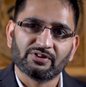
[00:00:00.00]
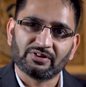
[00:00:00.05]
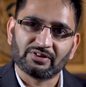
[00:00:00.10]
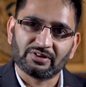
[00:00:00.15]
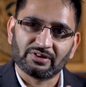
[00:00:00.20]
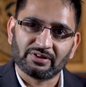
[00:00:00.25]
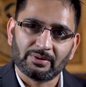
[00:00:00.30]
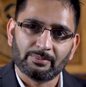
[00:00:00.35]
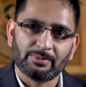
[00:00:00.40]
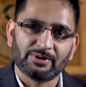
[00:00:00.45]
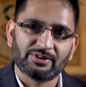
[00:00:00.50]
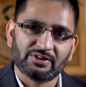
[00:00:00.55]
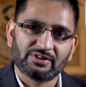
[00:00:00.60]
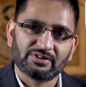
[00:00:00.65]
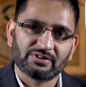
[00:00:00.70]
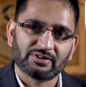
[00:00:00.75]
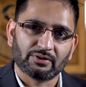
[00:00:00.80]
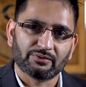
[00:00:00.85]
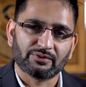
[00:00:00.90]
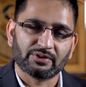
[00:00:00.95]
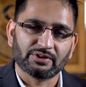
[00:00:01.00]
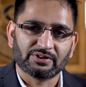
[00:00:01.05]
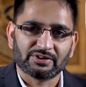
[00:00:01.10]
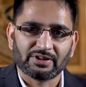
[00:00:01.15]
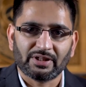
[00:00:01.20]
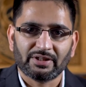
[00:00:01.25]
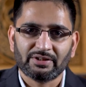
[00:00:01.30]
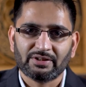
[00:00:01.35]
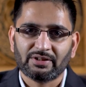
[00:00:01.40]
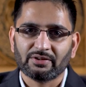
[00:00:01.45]
is limited,
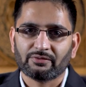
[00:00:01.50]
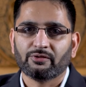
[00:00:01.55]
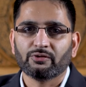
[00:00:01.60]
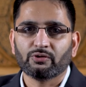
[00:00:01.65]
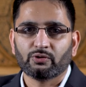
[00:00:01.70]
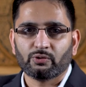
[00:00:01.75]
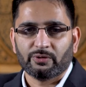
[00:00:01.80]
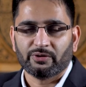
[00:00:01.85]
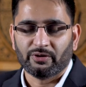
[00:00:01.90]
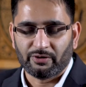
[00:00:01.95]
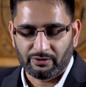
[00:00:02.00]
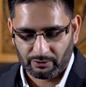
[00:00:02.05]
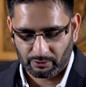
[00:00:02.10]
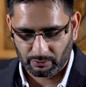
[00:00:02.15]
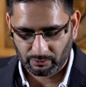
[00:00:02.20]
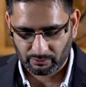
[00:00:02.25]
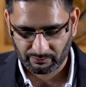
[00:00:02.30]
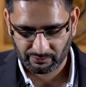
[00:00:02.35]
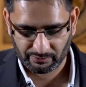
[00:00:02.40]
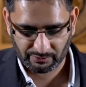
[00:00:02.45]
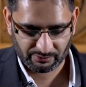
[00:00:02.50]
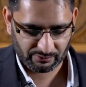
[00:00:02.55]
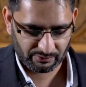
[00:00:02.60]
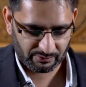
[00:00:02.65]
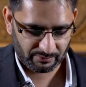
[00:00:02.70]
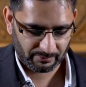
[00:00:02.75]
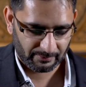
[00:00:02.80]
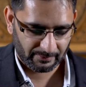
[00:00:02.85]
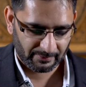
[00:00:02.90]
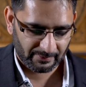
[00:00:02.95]
self-contained, different to another
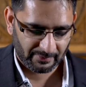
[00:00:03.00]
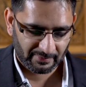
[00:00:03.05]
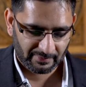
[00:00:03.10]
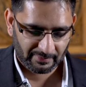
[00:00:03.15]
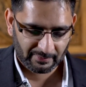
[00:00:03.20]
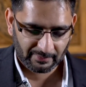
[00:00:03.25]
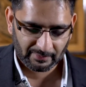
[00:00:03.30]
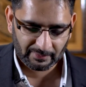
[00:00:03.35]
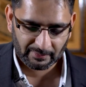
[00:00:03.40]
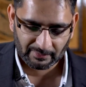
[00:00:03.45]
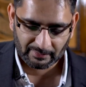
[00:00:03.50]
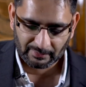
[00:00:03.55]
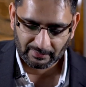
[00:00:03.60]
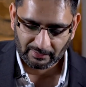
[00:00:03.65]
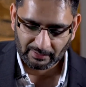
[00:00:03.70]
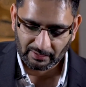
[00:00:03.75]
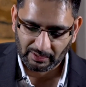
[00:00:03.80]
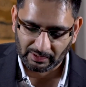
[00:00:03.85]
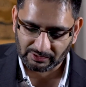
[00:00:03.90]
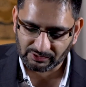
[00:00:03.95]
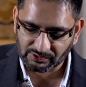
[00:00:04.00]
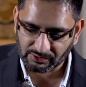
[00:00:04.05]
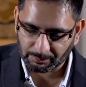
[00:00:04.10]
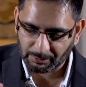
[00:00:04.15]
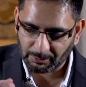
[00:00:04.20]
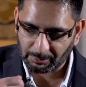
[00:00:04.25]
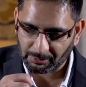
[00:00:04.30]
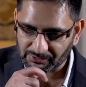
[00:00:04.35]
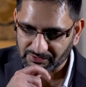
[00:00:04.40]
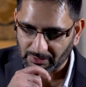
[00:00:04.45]
universe. And some
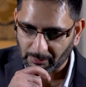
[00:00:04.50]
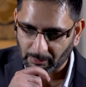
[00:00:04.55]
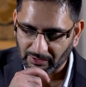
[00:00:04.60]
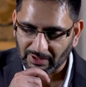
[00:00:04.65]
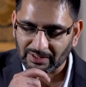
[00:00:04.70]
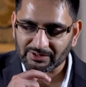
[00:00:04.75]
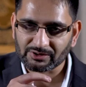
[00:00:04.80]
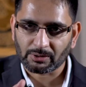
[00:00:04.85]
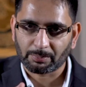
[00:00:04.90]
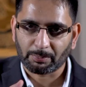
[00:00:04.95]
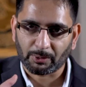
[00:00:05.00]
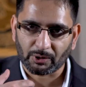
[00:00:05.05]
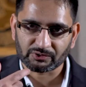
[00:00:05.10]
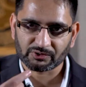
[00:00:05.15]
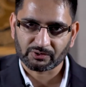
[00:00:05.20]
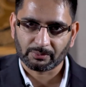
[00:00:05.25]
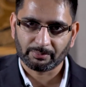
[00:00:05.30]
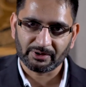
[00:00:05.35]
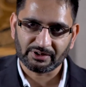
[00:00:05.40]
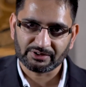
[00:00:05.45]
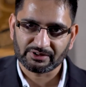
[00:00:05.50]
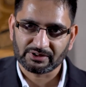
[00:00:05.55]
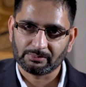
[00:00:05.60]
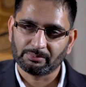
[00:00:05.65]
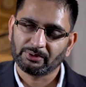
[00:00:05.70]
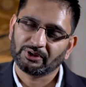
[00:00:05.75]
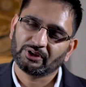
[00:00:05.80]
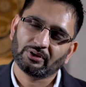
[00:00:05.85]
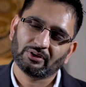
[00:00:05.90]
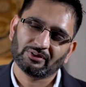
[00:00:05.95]
people say, well, that's a possibility
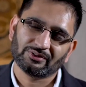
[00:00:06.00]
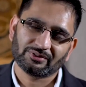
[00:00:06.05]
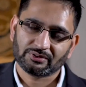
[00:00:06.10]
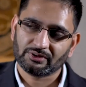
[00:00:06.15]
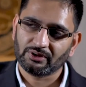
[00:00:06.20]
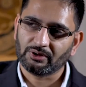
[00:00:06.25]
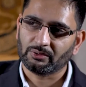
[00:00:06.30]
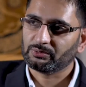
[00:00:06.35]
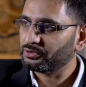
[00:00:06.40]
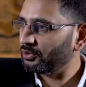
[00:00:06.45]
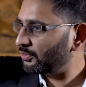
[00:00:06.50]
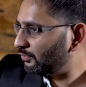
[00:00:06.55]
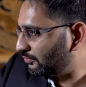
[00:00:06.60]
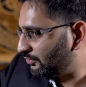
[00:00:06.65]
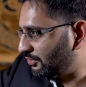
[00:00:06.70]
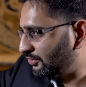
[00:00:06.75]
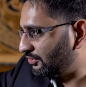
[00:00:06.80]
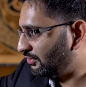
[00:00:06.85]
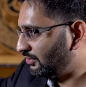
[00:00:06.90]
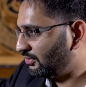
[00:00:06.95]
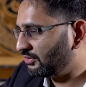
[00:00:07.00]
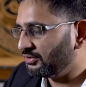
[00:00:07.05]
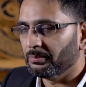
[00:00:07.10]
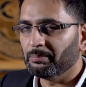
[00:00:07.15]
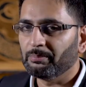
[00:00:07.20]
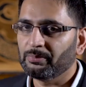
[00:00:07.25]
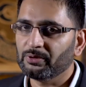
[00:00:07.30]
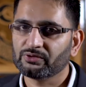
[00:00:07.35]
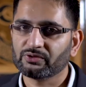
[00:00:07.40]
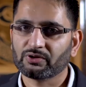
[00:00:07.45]
because, doesn't
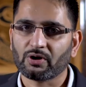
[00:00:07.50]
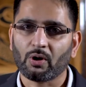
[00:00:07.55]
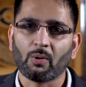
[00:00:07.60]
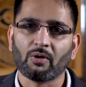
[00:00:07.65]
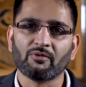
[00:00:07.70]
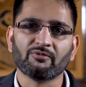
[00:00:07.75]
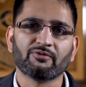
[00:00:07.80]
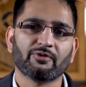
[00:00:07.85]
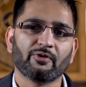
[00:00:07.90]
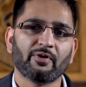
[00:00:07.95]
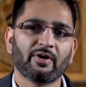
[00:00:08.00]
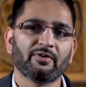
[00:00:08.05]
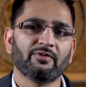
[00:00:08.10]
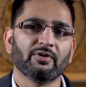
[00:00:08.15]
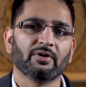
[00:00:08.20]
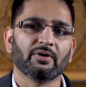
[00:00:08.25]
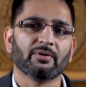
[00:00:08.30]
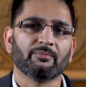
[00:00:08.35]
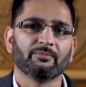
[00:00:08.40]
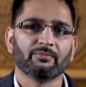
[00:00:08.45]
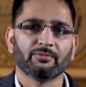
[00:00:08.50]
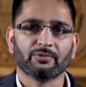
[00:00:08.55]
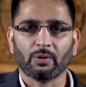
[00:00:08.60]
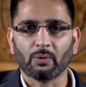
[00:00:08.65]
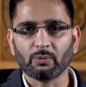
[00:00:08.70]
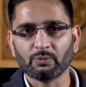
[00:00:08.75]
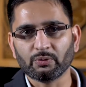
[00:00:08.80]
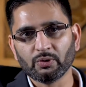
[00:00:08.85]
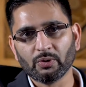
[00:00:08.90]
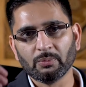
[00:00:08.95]
numbers go on forever?
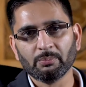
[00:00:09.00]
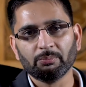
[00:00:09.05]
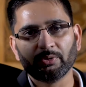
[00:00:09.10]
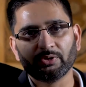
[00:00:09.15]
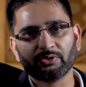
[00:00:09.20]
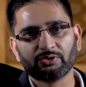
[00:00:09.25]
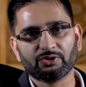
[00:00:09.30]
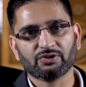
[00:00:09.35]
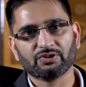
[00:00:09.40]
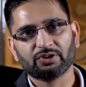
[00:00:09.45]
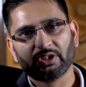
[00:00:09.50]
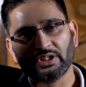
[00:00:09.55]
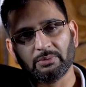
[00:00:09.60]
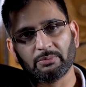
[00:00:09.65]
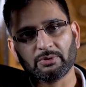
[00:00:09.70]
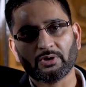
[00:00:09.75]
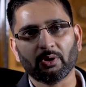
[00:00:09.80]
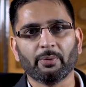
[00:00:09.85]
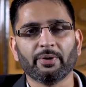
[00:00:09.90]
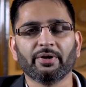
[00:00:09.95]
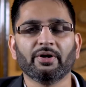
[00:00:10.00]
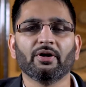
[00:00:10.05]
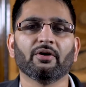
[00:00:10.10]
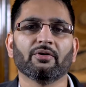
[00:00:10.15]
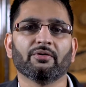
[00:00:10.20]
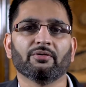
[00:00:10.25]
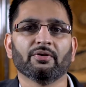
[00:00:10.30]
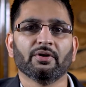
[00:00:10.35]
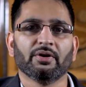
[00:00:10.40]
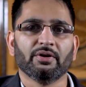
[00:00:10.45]
Don't numbers just keep going
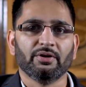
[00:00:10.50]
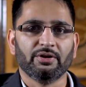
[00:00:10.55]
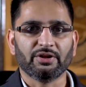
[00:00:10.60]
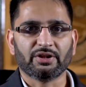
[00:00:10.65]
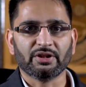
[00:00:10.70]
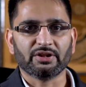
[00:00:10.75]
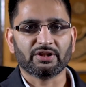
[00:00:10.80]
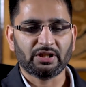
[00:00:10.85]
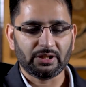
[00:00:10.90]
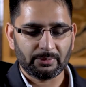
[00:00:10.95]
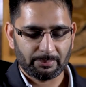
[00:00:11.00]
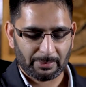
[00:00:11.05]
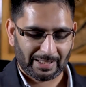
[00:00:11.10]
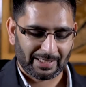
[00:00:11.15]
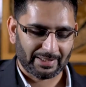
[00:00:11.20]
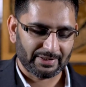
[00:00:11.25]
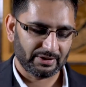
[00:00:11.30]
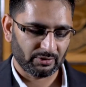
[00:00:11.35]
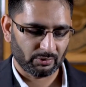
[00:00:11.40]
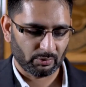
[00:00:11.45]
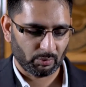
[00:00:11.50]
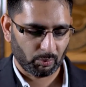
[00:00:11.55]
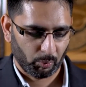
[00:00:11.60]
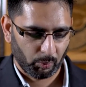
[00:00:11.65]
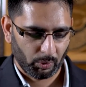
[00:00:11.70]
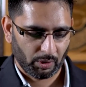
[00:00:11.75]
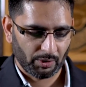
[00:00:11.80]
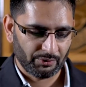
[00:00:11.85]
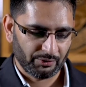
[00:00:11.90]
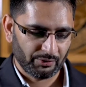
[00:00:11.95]
on? You can keep adding
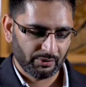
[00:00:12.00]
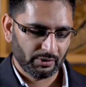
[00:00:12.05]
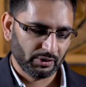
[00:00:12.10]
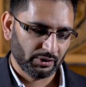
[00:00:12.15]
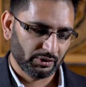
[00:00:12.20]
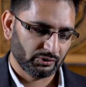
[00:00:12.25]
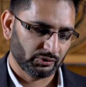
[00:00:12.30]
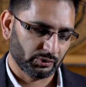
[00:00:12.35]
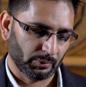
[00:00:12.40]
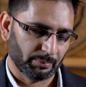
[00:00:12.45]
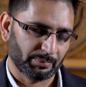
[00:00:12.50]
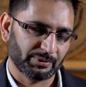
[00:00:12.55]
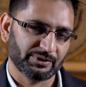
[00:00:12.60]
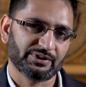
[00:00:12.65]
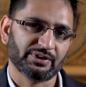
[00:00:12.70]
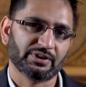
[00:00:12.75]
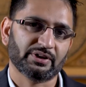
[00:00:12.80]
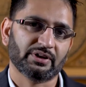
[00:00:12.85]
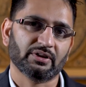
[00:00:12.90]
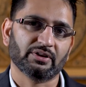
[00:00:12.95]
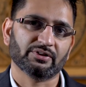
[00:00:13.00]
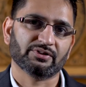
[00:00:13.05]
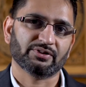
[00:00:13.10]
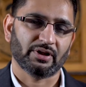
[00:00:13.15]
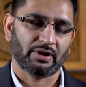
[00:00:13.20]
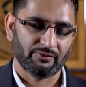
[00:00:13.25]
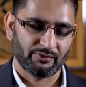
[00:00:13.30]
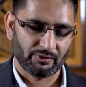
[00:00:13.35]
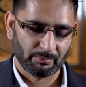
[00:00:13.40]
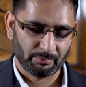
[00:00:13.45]
1 to a particular set
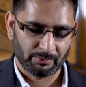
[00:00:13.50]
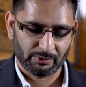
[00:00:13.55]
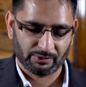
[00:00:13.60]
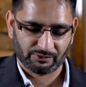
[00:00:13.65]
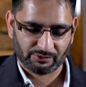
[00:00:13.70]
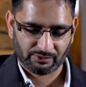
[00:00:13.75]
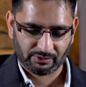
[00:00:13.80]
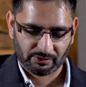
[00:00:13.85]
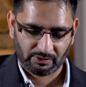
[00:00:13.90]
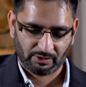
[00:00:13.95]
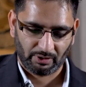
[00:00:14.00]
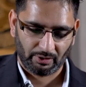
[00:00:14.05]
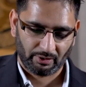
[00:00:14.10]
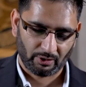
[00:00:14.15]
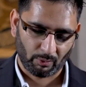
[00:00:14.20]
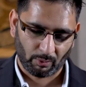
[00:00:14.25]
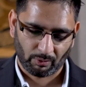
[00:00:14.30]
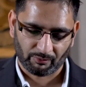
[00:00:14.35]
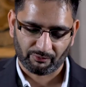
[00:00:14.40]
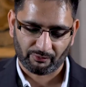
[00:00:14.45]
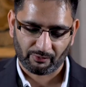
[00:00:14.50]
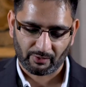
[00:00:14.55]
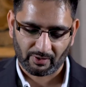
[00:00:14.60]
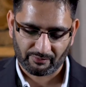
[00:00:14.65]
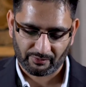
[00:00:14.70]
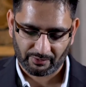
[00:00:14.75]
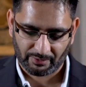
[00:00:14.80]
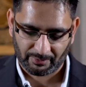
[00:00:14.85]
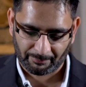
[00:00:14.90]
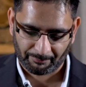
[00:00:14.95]
of numbers and go on
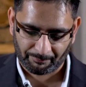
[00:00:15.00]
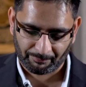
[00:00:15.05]
forever.